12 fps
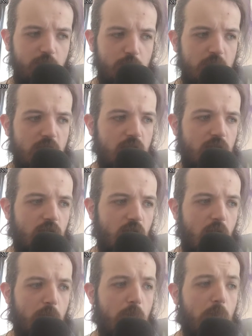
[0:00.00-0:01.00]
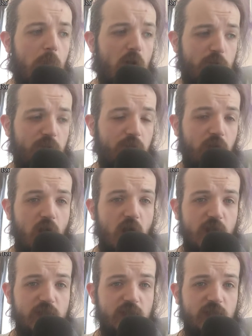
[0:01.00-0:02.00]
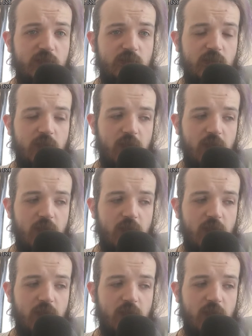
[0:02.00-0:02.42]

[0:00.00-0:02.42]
For me, I much prefer Arctis.